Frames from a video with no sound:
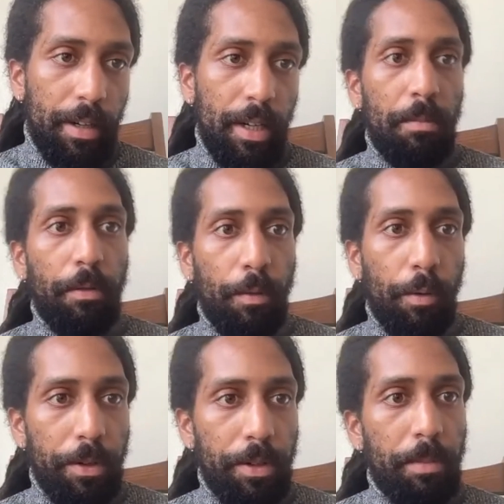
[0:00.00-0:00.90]
before you
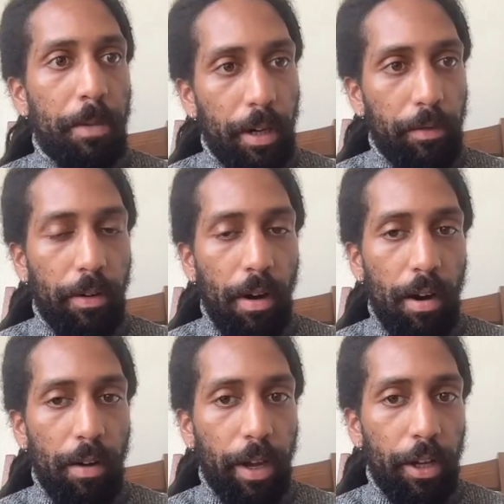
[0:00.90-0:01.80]
submit it for art
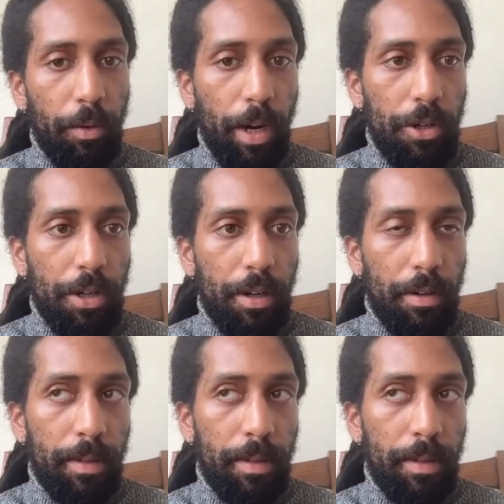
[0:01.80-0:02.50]
evaluation.